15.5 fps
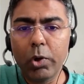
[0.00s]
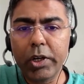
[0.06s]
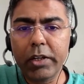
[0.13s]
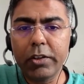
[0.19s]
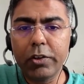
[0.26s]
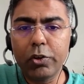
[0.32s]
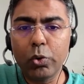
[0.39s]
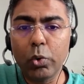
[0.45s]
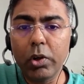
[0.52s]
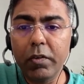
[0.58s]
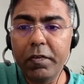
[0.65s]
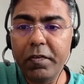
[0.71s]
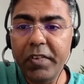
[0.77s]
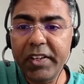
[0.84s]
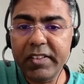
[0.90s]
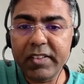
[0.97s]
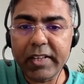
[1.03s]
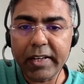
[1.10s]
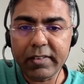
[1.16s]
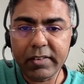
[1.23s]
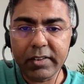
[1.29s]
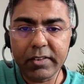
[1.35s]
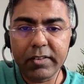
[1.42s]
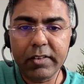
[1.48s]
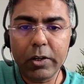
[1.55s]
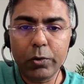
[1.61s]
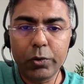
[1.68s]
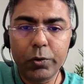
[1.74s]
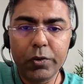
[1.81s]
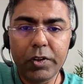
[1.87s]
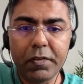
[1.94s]
what are the total fixed assets? Now
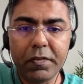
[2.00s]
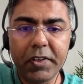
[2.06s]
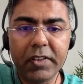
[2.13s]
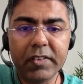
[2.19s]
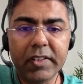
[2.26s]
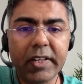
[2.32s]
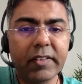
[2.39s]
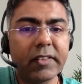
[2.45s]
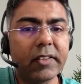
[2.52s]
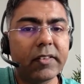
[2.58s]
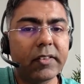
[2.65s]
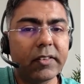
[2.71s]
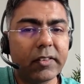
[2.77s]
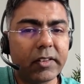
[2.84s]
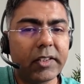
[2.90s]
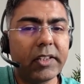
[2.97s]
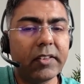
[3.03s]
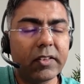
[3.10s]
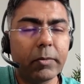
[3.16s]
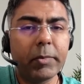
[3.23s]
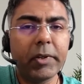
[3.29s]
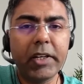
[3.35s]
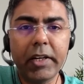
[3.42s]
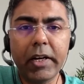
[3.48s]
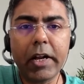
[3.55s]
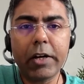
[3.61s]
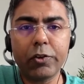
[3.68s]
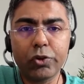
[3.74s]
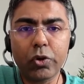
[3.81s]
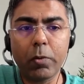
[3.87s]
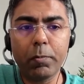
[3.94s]
you see fixed assets is a reasonably
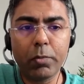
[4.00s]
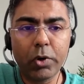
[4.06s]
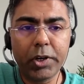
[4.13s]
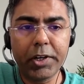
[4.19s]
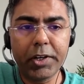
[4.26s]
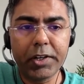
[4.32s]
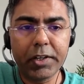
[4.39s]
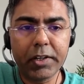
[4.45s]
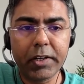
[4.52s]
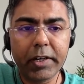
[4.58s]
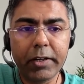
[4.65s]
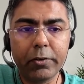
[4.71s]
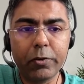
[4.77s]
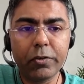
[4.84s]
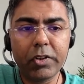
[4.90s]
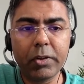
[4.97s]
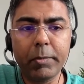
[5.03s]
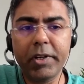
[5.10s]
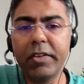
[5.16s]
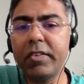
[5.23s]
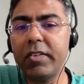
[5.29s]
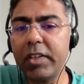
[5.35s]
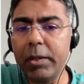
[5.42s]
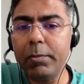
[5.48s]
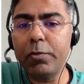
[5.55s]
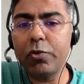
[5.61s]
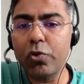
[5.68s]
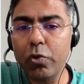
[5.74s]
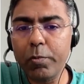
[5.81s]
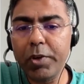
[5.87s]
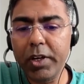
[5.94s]
large component here, right? So cement seems
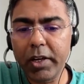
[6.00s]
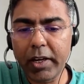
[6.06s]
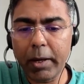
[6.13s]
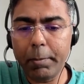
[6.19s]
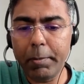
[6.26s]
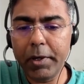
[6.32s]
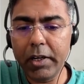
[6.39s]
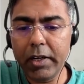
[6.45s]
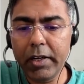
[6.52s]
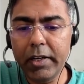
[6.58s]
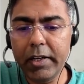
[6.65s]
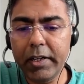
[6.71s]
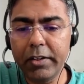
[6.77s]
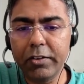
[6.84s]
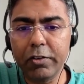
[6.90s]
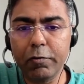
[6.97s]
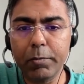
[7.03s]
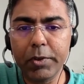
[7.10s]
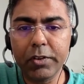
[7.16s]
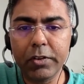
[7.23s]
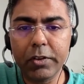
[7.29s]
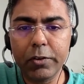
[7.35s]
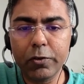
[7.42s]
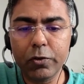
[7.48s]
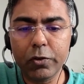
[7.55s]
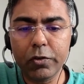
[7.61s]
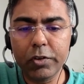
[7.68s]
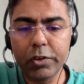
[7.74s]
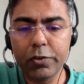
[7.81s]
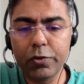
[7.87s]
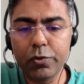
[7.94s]
to be a capital intensive business. So
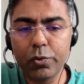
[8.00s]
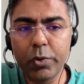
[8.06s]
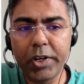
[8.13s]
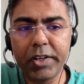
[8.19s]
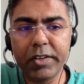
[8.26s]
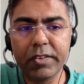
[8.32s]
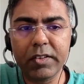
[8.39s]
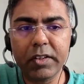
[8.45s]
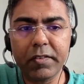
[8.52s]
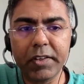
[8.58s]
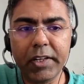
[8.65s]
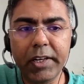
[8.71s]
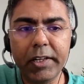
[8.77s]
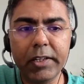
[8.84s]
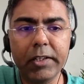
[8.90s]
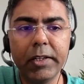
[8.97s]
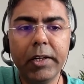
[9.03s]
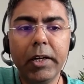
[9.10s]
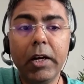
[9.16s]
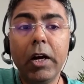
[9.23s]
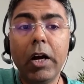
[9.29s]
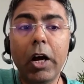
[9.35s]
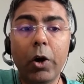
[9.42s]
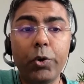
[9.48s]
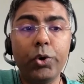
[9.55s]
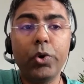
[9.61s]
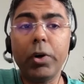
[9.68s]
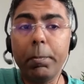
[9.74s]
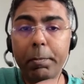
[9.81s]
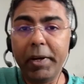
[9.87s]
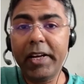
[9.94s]
62878. How do you
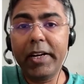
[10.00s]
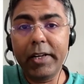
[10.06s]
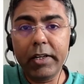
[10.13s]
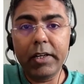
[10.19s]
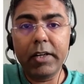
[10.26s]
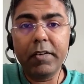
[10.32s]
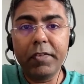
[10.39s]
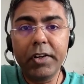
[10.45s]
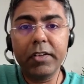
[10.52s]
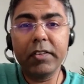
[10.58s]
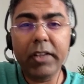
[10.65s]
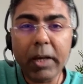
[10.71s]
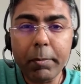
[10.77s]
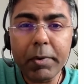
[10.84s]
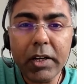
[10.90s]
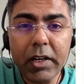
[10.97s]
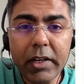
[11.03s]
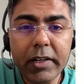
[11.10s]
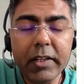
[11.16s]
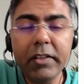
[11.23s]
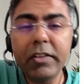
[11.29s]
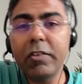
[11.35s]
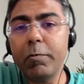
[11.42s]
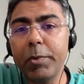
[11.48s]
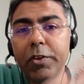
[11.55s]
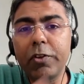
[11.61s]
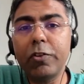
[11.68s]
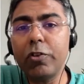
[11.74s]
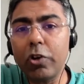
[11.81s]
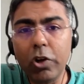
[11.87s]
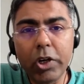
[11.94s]
compare it if it is a capital intensive
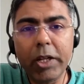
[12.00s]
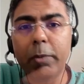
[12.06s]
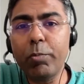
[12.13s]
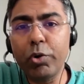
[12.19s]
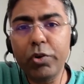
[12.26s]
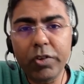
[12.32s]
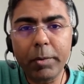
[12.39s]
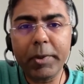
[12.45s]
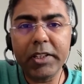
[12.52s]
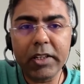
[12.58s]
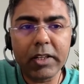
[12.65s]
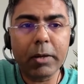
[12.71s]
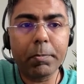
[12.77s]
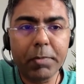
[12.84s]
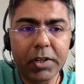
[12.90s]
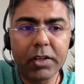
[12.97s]
business or not? I'll put some other company